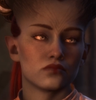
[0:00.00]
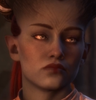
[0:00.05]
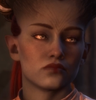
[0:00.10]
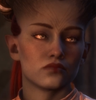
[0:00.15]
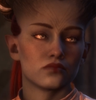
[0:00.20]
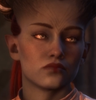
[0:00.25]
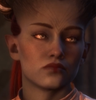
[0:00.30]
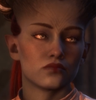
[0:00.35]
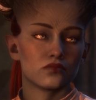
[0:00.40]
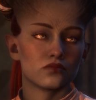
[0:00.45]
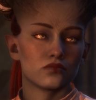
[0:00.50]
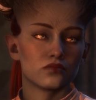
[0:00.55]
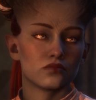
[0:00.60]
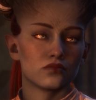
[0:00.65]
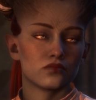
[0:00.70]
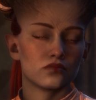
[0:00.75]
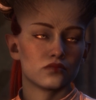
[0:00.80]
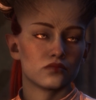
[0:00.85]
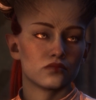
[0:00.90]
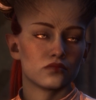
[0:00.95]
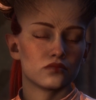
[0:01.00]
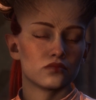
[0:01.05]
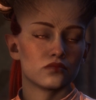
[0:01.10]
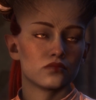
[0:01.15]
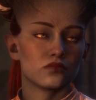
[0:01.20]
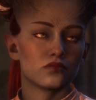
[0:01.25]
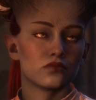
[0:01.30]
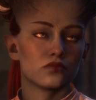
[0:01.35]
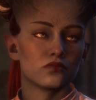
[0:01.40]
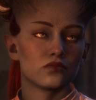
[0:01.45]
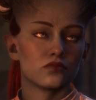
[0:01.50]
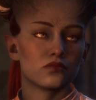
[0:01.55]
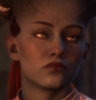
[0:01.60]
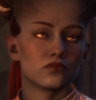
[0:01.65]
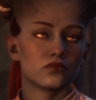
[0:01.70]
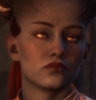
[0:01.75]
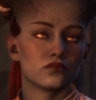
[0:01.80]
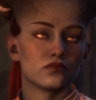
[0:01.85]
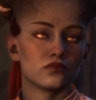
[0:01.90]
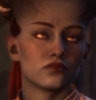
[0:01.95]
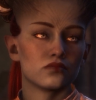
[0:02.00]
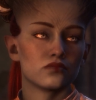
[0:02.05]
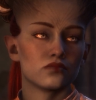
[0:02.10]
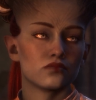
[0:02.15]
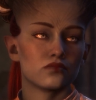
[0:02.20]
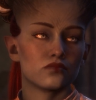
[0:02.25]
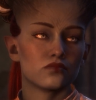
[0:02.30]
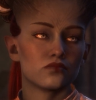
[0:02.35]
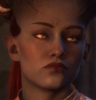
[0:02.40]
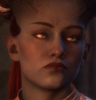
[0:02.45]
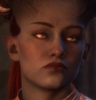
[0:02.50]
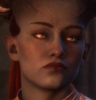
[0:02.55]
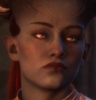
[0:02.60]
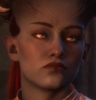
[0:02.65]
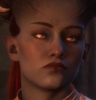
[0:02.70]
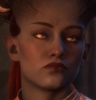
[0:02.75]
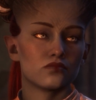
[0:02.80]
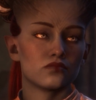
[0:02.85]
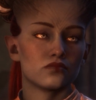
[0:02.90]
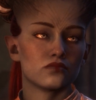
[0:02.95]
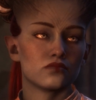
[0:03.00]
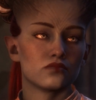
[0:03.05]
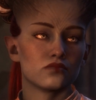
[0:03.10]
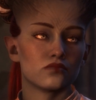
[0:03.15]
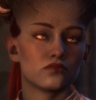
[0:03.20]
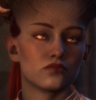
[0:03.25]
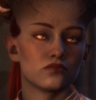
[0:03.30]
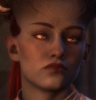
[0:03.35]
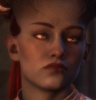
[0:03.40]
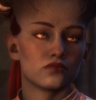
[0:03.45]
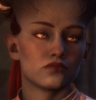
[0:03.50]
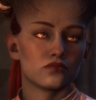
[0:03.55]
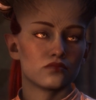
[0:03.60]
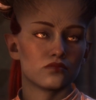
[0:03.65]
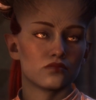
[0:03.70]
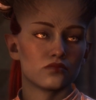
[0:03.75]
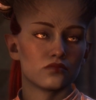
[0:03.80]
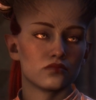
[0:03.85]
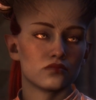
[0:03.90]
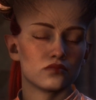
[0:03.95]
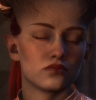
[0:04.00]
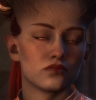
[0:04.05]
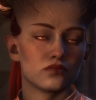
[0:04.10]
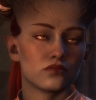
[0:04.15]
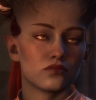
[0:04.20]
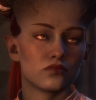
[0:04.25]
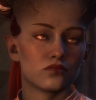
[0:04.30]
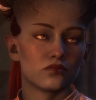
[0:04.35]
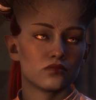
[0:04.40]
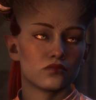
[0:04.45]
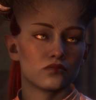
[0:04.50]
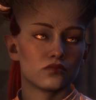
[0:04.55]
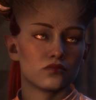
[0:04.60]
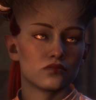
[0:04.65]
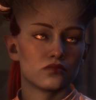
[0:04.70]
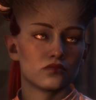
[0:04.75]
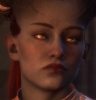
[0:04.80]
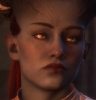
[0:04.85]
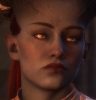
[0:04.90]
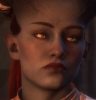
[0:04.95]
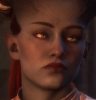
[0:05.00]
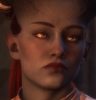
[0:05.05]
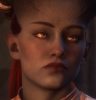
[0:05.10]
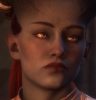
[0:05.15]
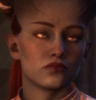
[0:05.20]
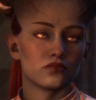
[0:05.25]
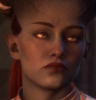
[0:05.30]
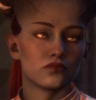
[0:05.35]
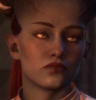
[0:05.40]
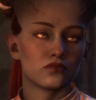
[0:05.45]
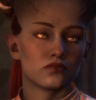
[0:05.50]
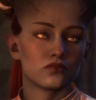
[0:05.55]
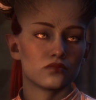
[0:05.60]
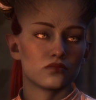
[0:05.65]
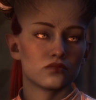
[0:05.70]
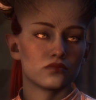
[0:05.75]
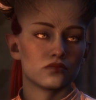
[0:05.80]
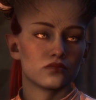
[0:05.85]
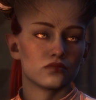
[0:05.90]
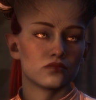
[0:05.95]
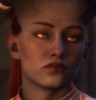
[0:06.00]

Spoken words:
[no speech]